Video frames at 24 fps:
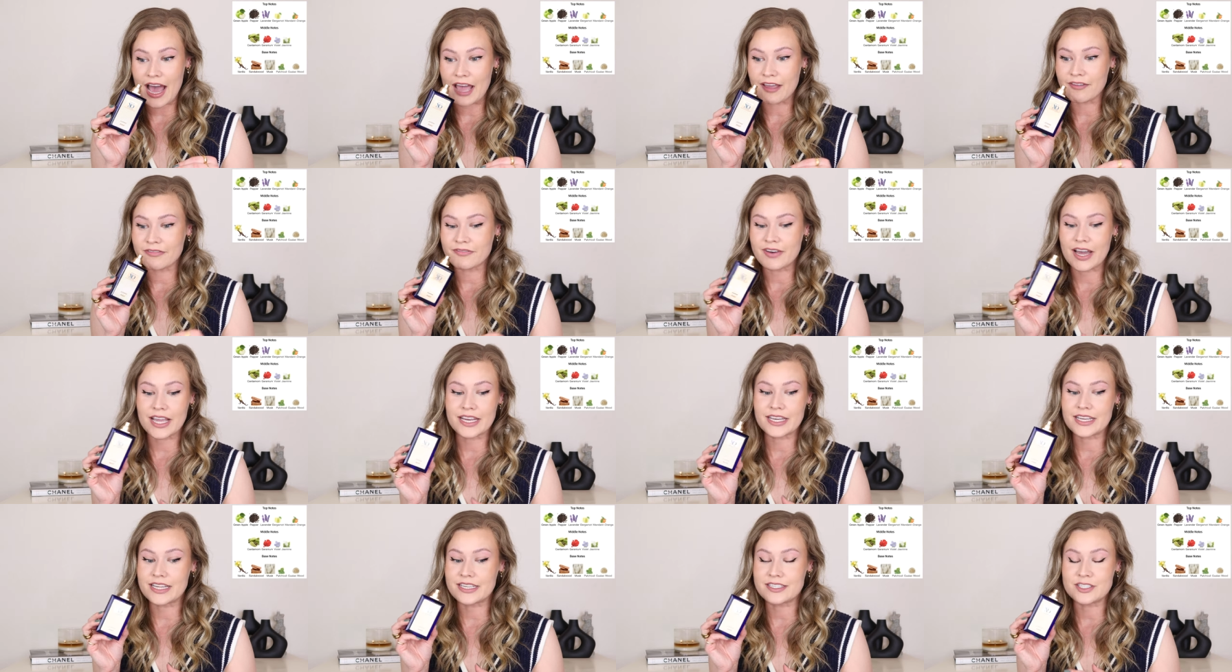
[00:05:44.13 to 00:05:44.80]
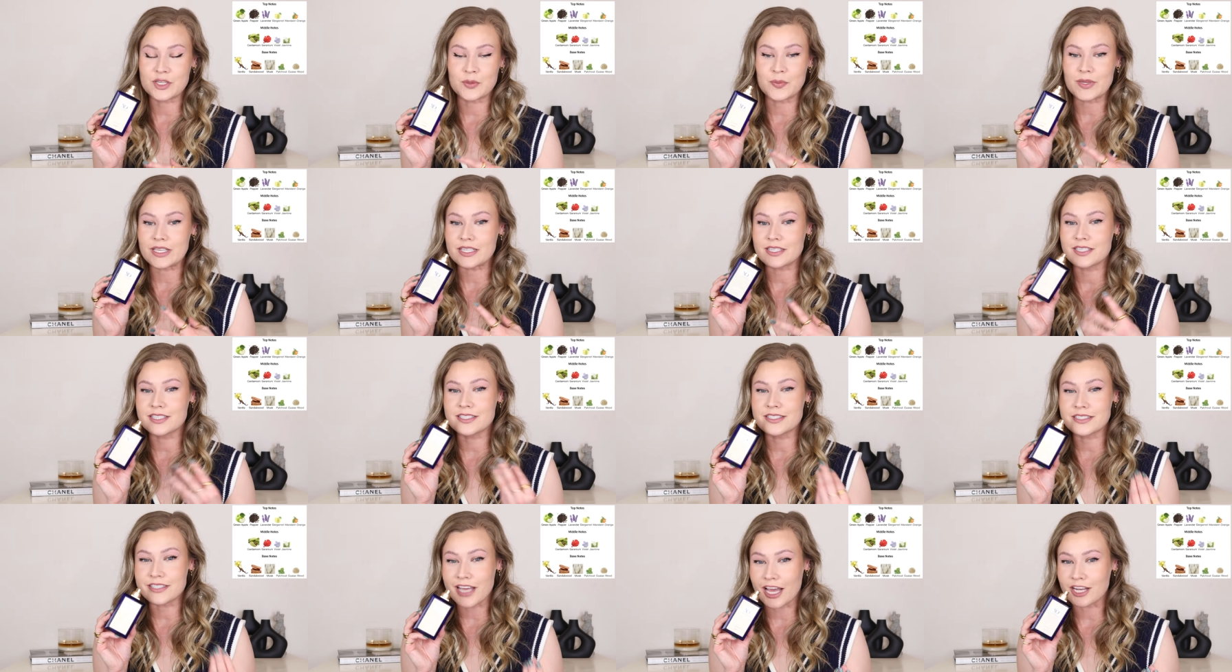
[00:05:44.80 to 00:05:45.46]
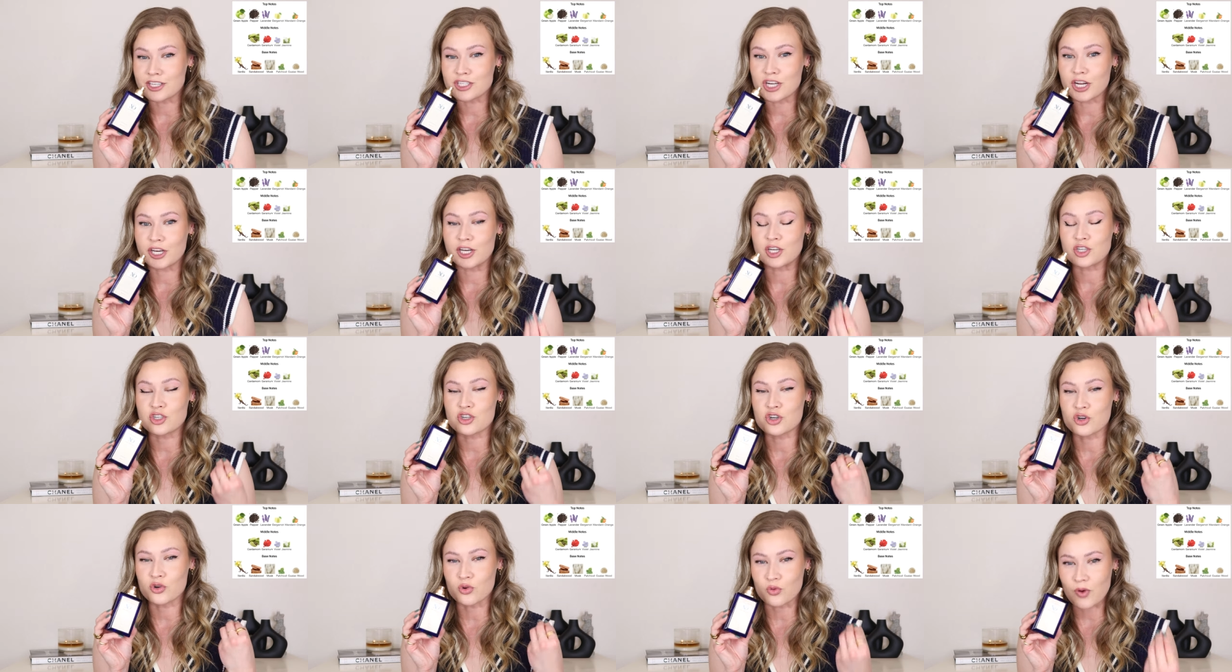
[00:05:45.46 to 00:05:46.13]
I find it to be such an
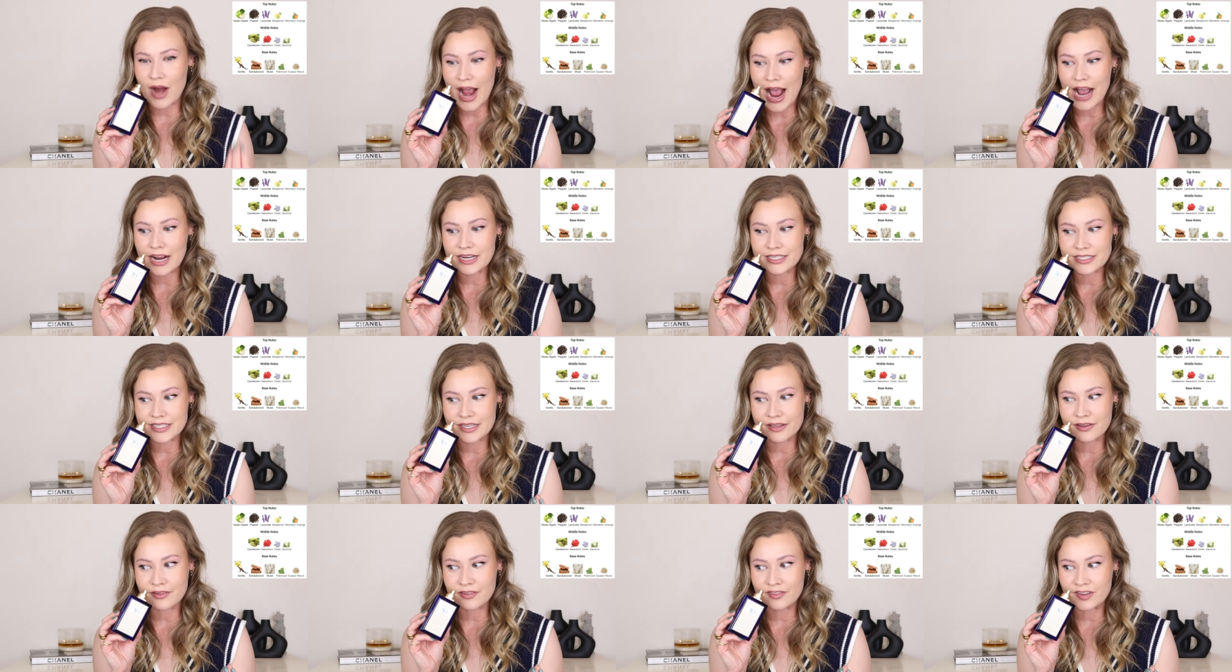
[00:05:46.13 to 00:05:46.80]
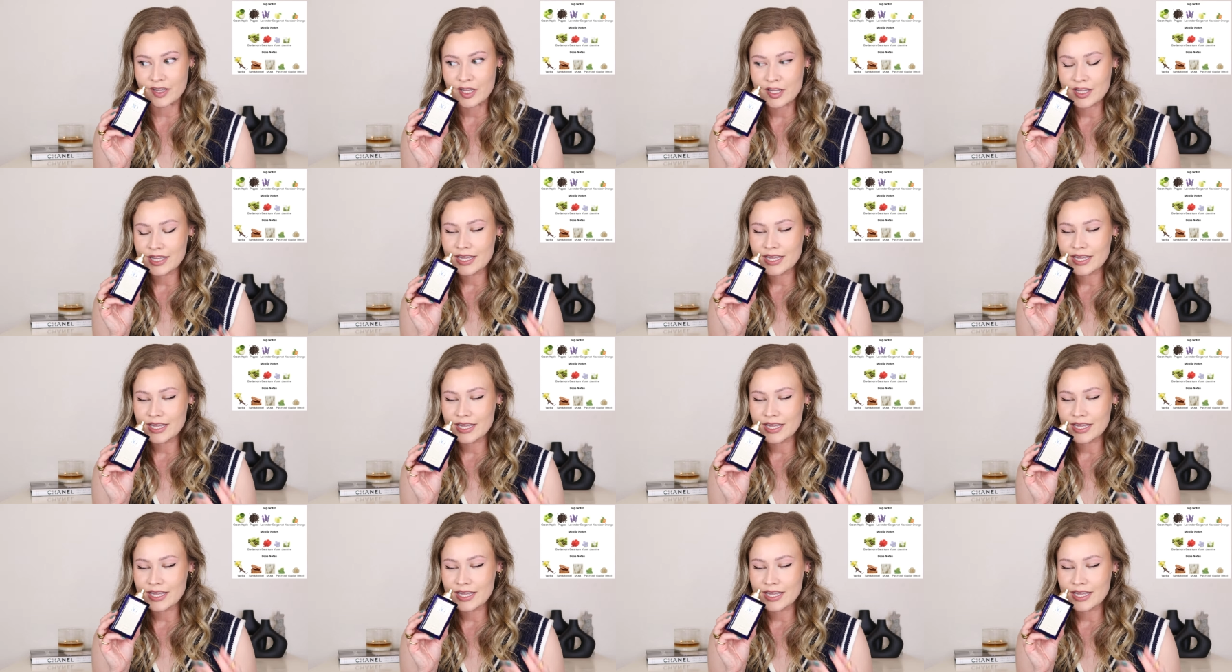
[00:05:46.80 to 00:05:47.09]
attractive